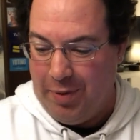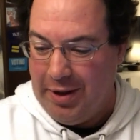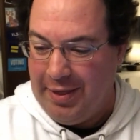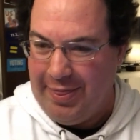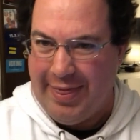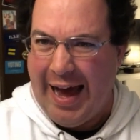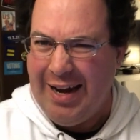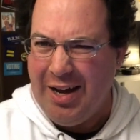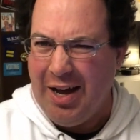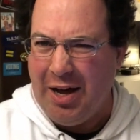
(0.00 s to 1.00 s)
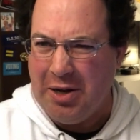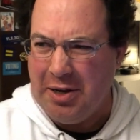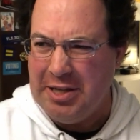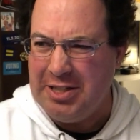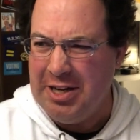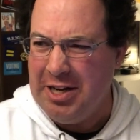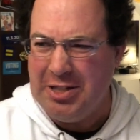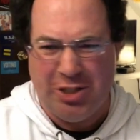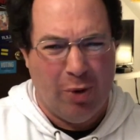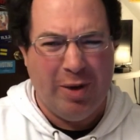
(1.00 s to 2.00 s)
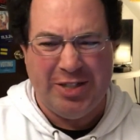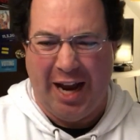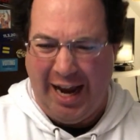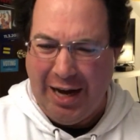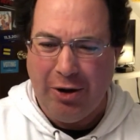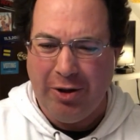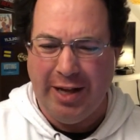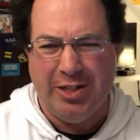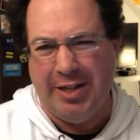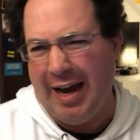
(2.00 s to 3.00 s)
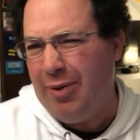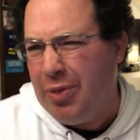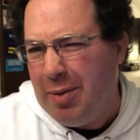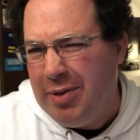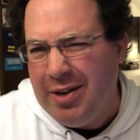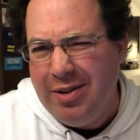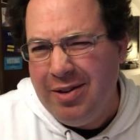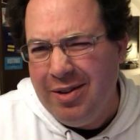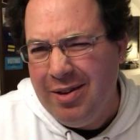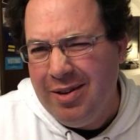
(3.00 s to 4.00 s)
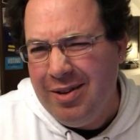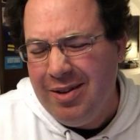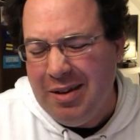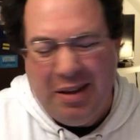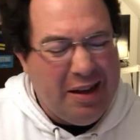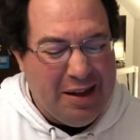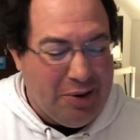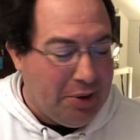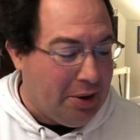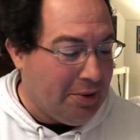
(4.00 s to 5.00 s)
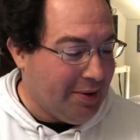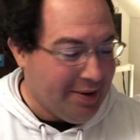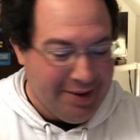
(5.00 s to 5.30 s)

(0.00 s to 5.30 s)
but that elicited so much anger that you down-thumbed it. I don't know.